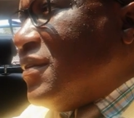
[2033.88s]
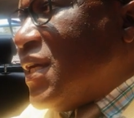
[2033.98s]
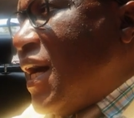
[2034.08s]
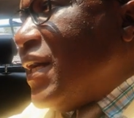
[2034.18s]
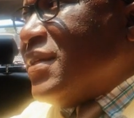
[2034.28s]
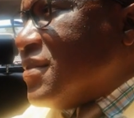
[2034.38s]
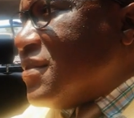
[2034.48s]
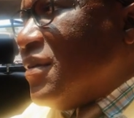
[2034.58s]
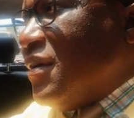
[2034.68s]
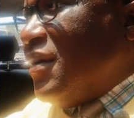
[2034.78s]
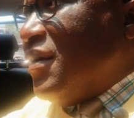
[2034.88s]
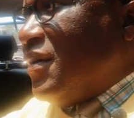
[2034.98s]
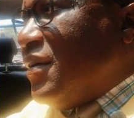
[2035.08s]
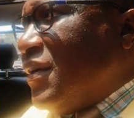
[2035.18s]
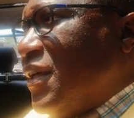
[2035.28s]
dies,
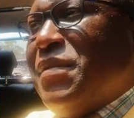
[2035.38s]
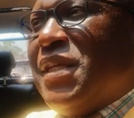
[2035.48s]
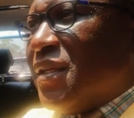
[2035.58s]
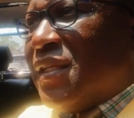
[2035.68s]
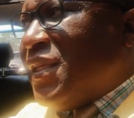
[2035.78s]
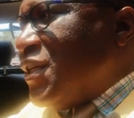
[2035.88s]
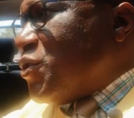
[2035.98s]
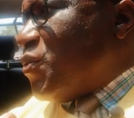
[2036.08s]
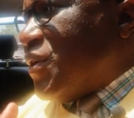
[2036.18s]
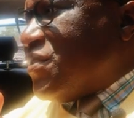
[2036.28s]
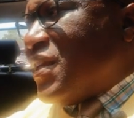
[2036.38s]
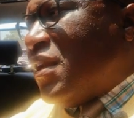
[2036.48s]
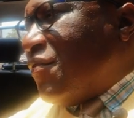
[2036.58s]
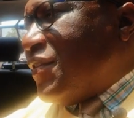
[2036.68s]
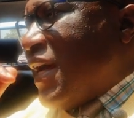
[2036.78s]
immediately they just want to
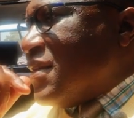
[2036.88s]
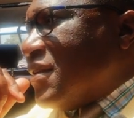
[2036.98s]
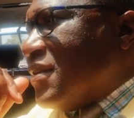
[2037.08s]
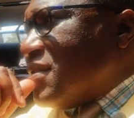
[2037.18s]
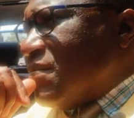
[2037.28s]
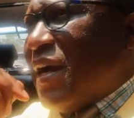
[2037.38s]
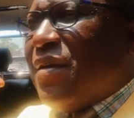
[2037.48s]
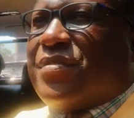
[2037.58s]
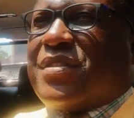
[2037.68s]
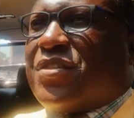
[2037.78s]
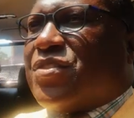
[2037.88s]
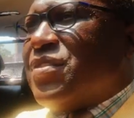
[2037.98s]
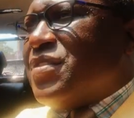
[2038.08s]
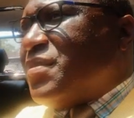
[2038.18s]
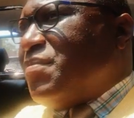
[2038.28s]
sell off the assets. My
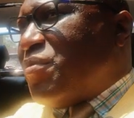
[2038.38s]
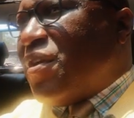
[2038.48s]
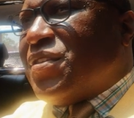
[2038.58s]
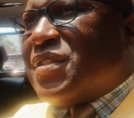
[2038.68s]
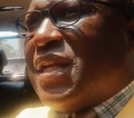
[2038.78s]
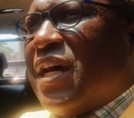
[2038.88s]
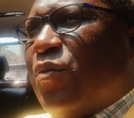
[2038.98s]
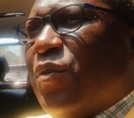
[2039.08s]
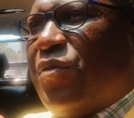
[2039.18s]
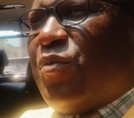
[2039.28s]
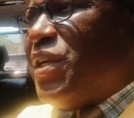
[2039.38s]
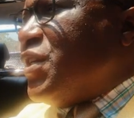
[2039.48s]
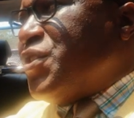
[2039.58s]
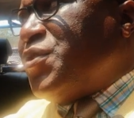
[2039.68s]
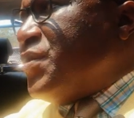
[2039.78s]
sisters and brothers and I, we
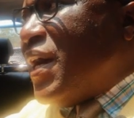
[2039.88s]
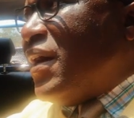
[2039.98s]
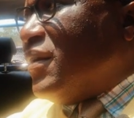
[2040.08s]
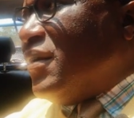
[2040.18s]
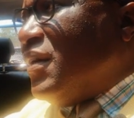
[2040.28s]
didn't do that.